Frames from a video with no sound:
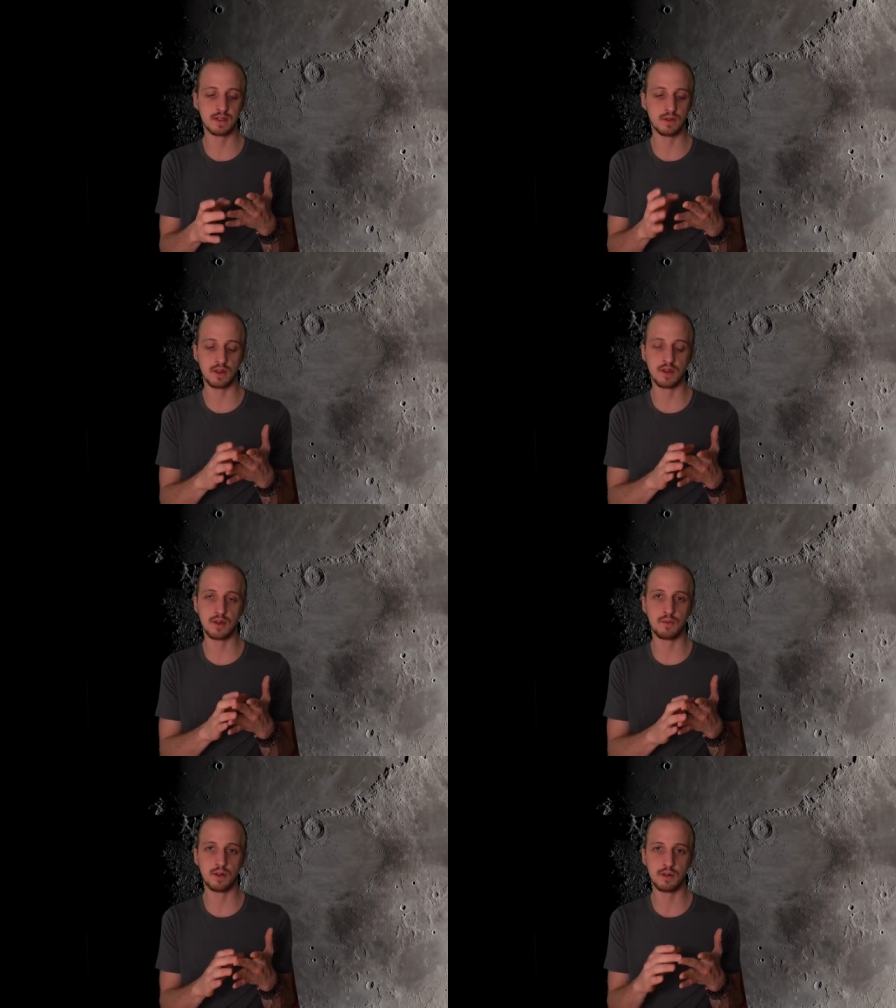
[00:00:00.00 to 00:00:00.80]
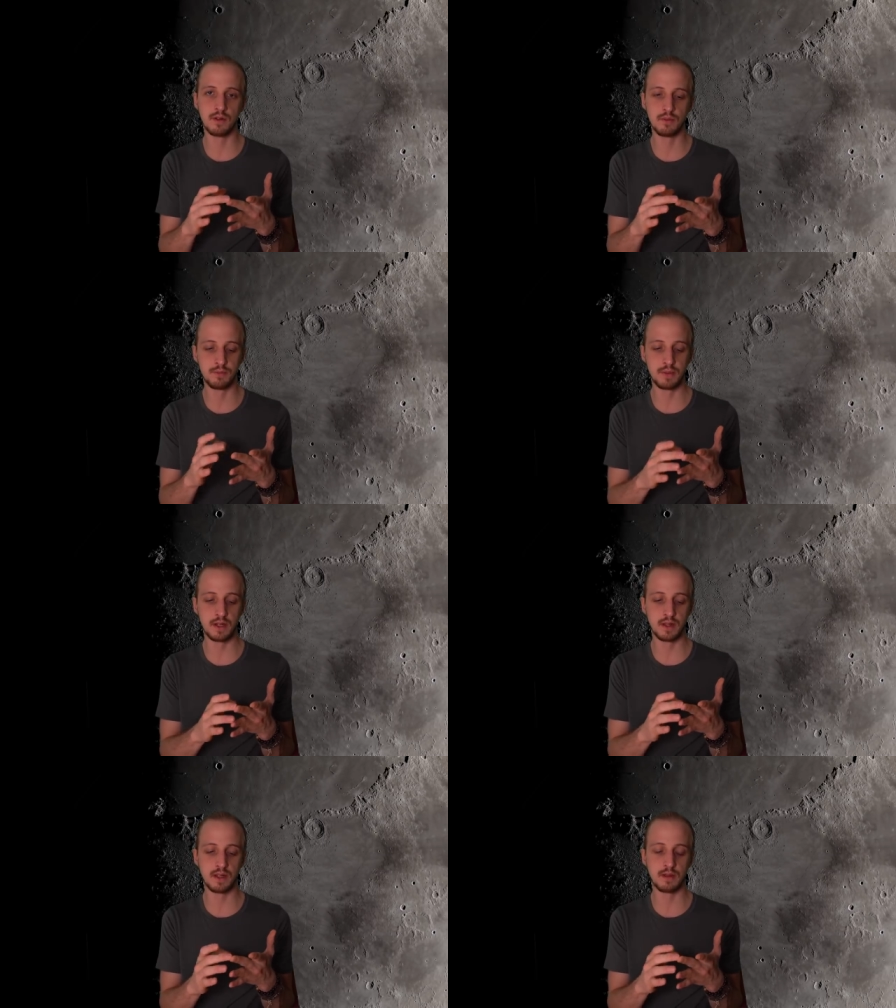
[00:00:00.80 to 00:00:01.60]
So the third one would
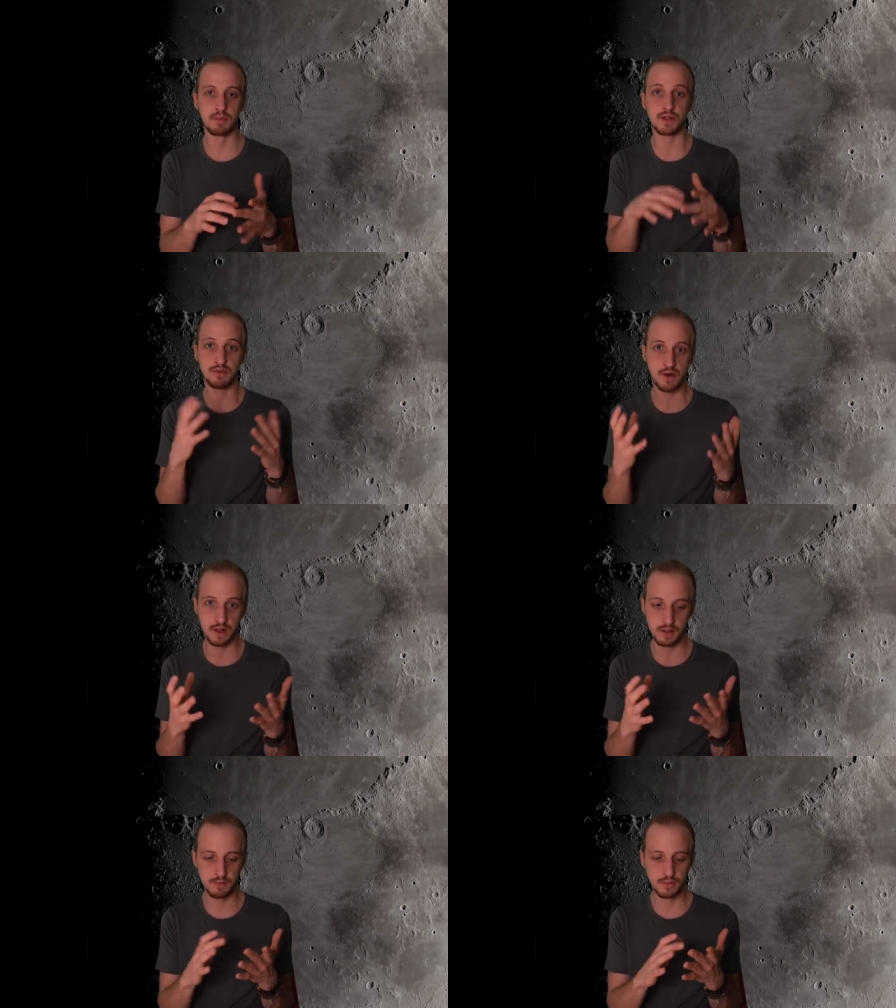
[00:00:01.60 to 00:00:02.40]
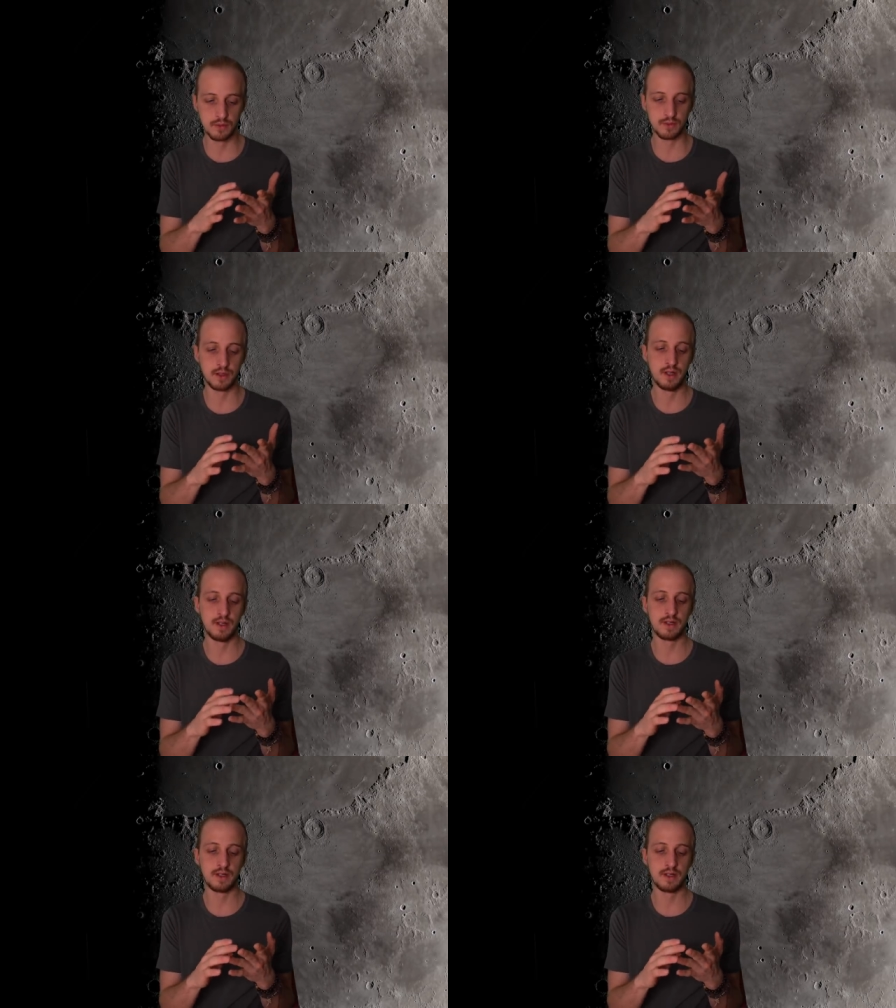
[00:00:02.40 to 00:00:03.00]
be the betrayal moon,